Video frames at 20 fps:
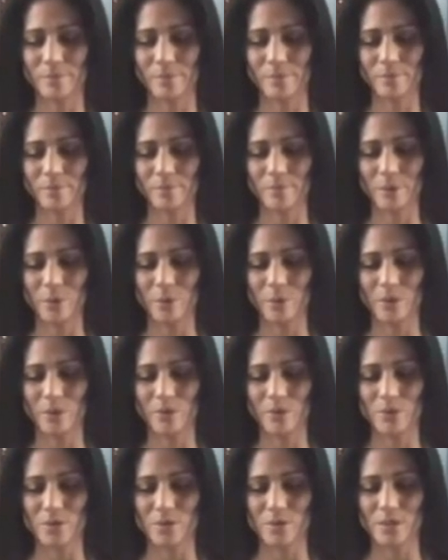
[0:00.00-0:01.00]
And
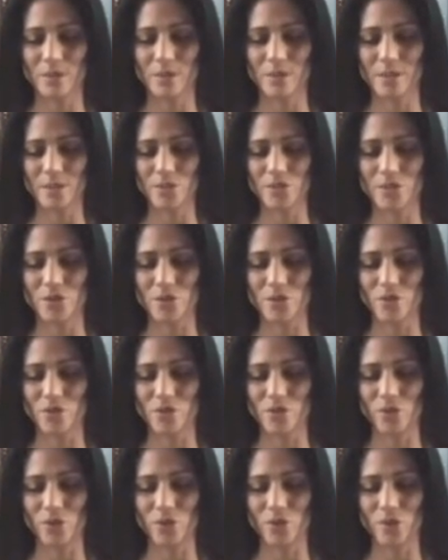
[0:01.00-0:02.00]
whatever sensation you
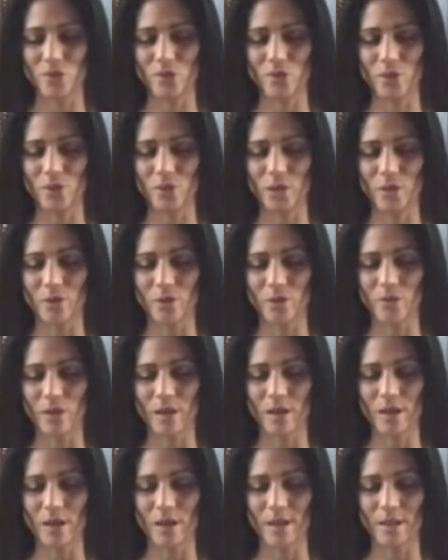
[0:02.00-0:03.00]
feel at the crown of the
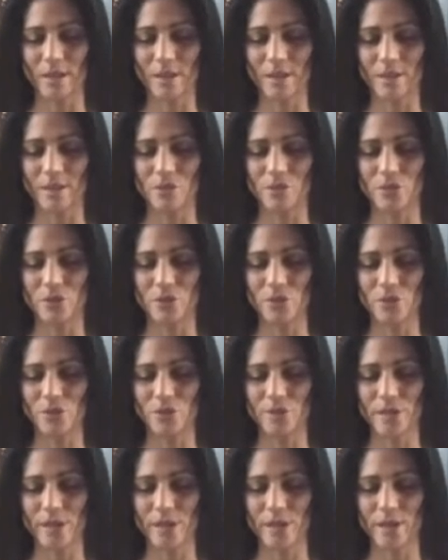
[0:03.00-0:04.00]
head, let it trickle
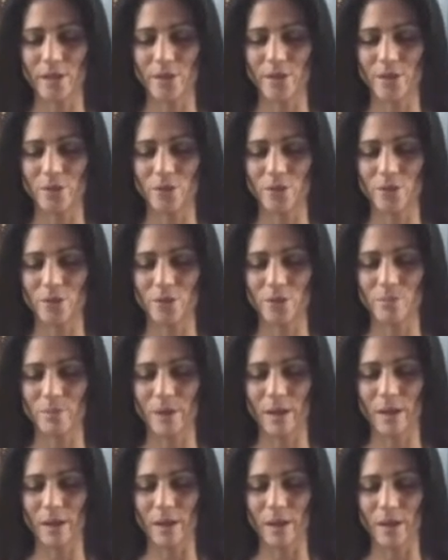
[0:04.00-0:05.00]
down to the
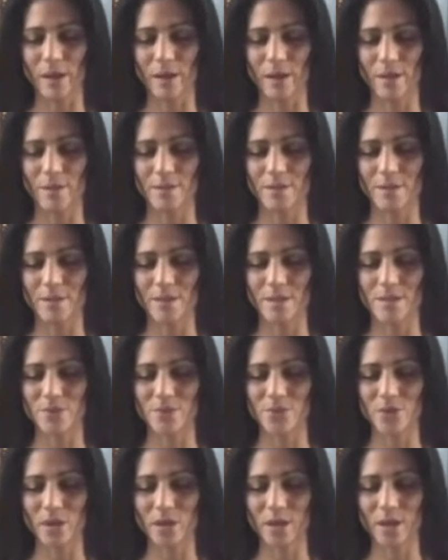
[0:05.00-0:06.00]
back and sides of
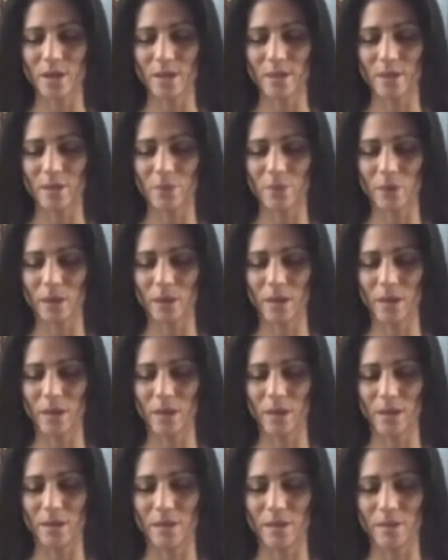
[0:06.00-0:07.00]
your head like rain.